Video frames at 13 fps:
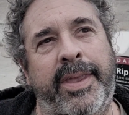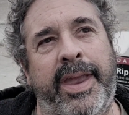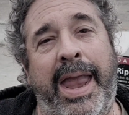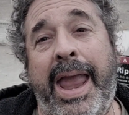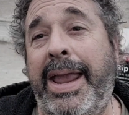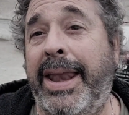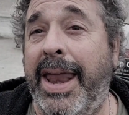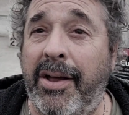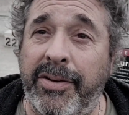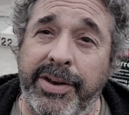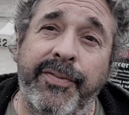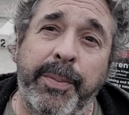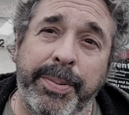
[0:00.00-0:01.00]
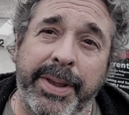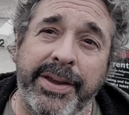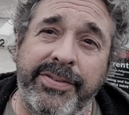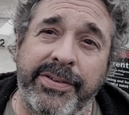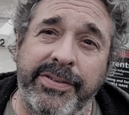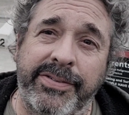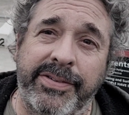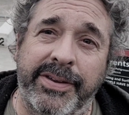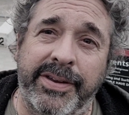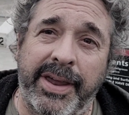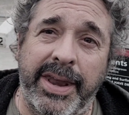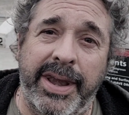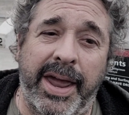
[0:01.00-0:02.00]
hanging out in different places
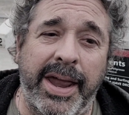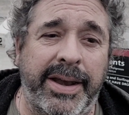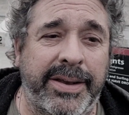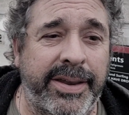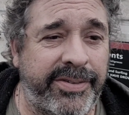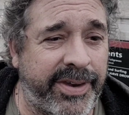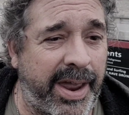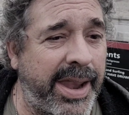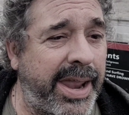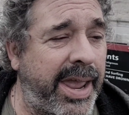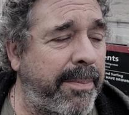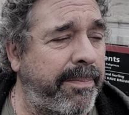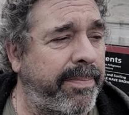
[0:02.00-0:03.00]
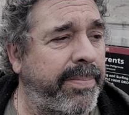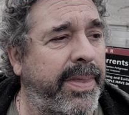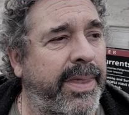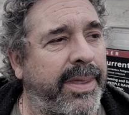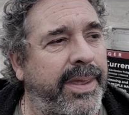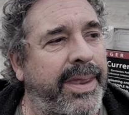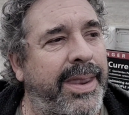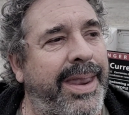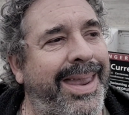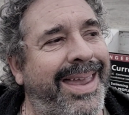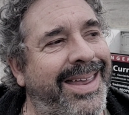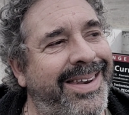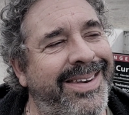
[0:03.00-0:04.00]
at night, at least I am.
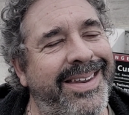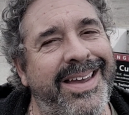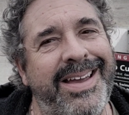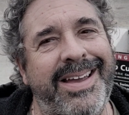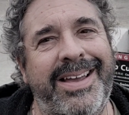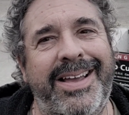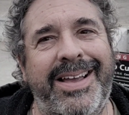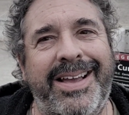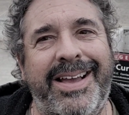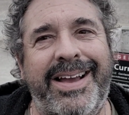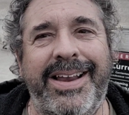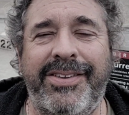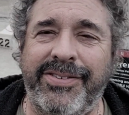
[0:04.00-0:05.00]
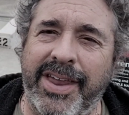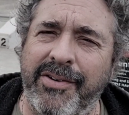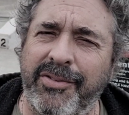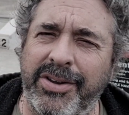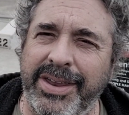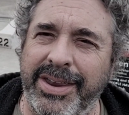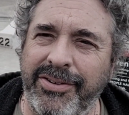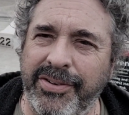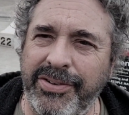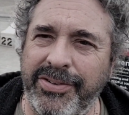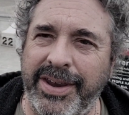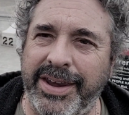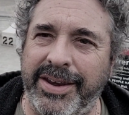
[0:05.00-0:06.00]
And uh, it's gotten really
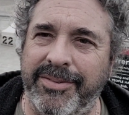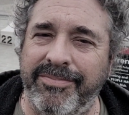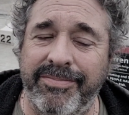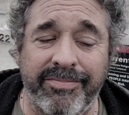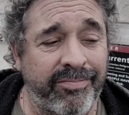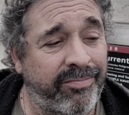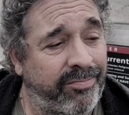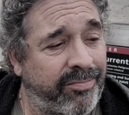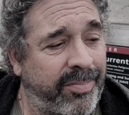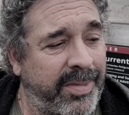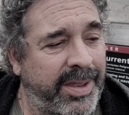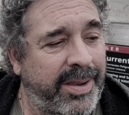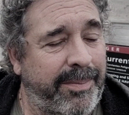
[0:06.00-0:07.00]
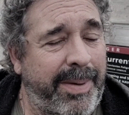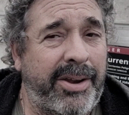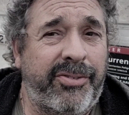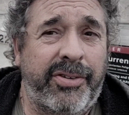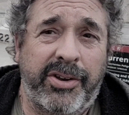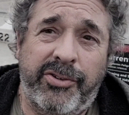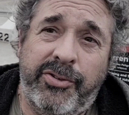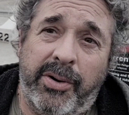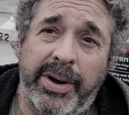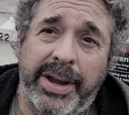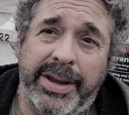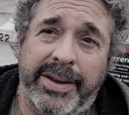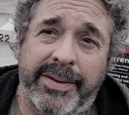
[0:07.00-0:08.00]
interesting. I'm actually
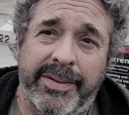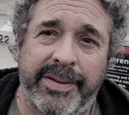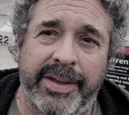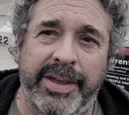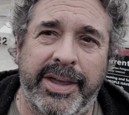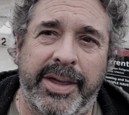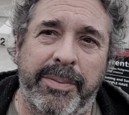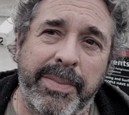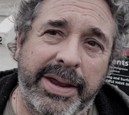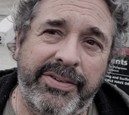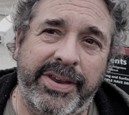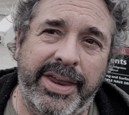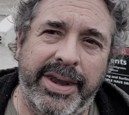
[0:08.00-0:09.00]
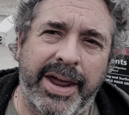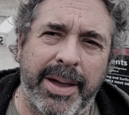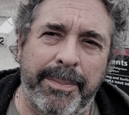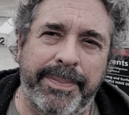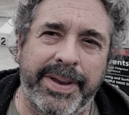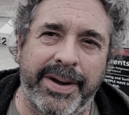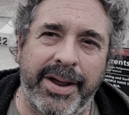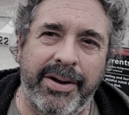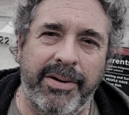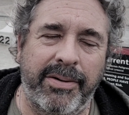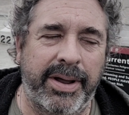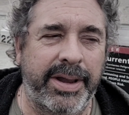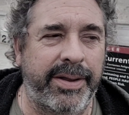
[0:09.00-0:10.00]
enjoying mixing it up, you
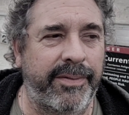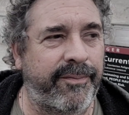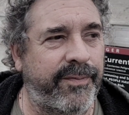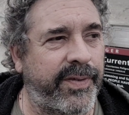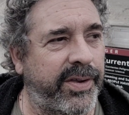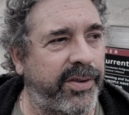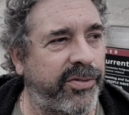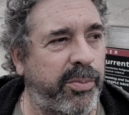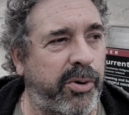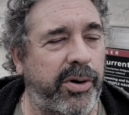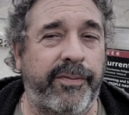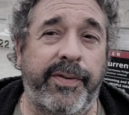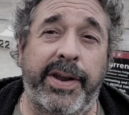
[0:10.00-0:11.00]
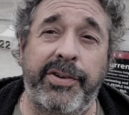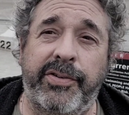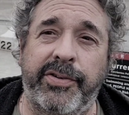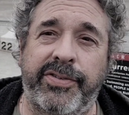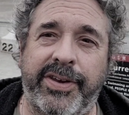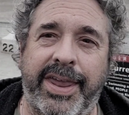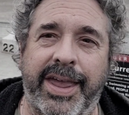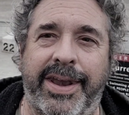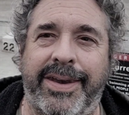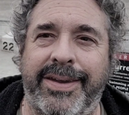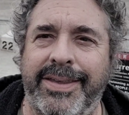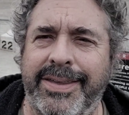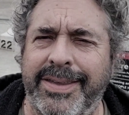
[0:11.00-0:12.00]
know? It feels more adventurous again.
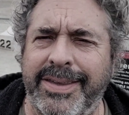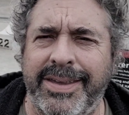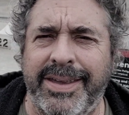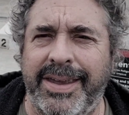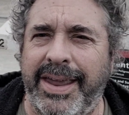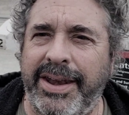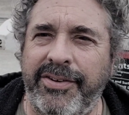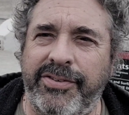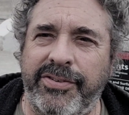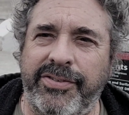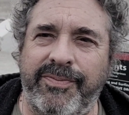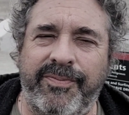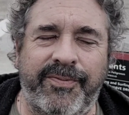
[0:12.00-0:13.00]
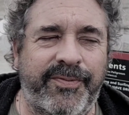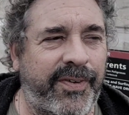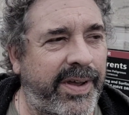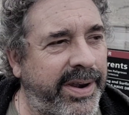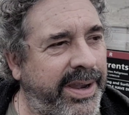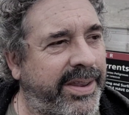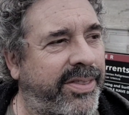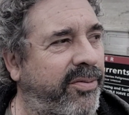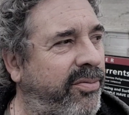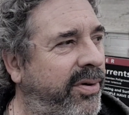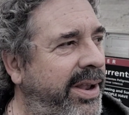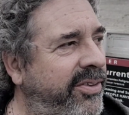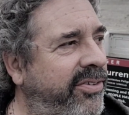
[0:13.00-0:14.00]
And it's just funny the
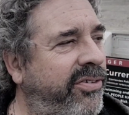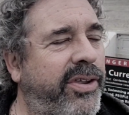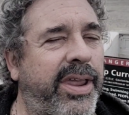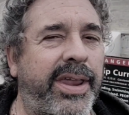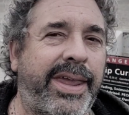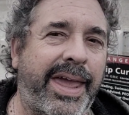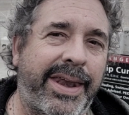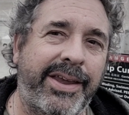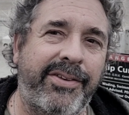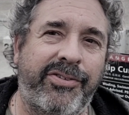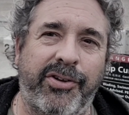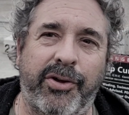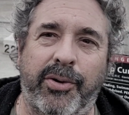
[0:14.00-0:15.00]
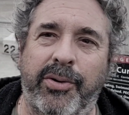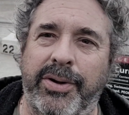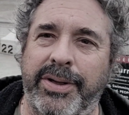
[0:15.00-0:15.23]
ruts you can get into